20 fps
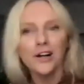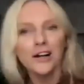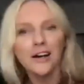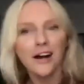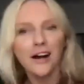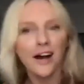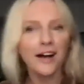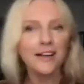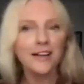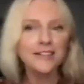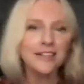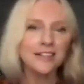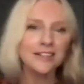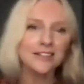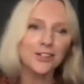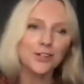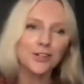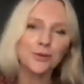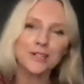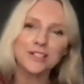asking the
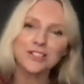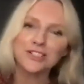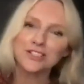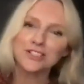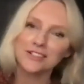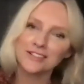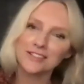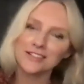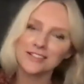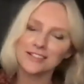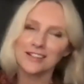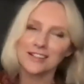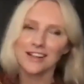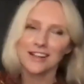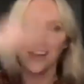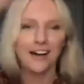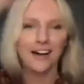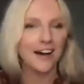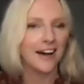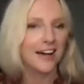questions, and then
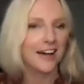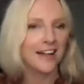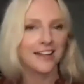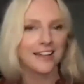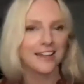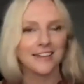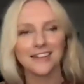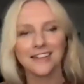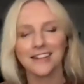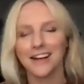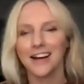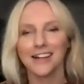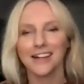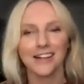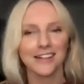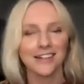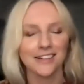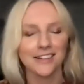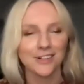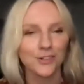I don't
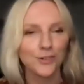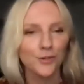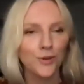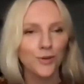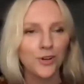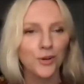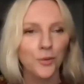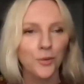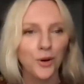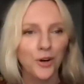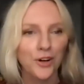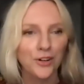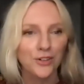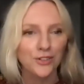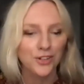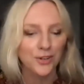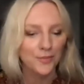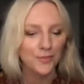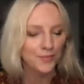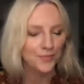know. What a world!
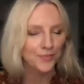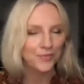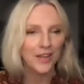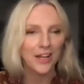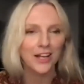And